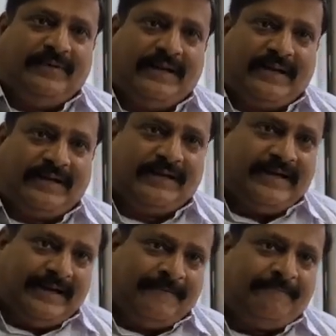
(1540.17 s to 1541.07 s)
electric
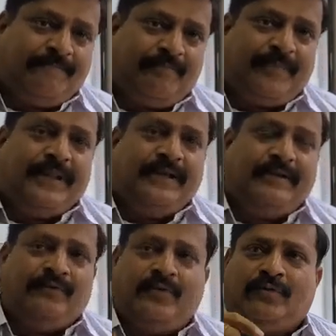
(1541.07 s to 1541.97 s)
line,
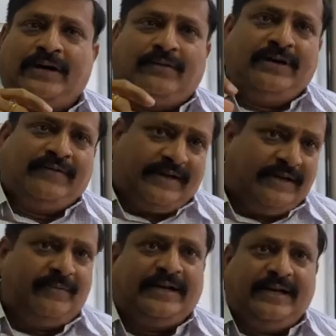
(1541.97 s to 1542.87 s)
about 125
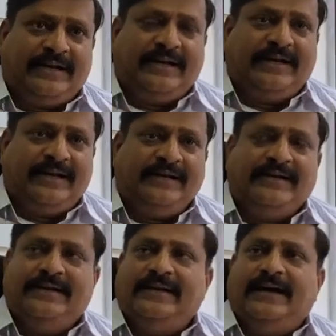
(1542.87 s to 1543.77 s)
kilometer electric
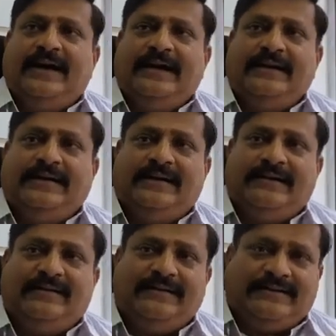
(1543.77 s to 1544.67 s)
line, and
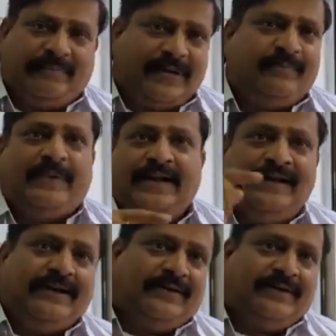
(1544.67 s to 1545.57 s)
a separate
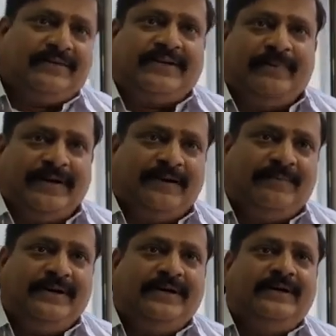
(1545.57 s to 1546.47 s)
pylon and all is coming up.
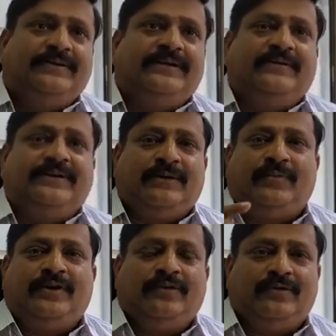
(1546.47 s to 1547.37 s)
There was
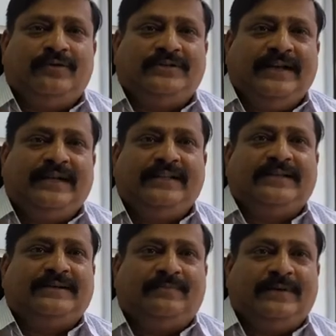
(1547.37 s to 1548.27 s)
someone to go check
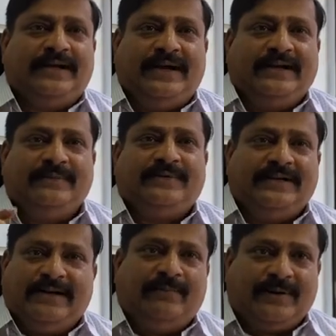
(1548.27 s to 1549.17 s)
these items
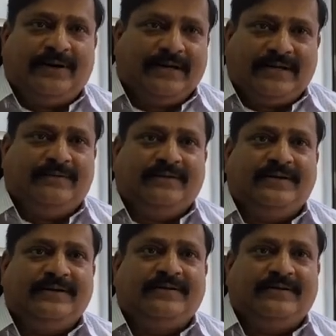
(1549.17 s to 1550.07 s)
are dumped on ground,
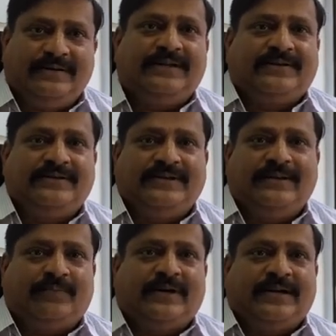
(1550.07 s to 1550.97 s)
just to see
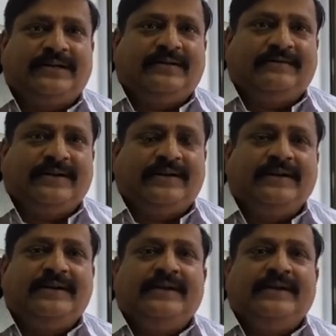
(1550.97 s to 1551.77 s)
the protection of it.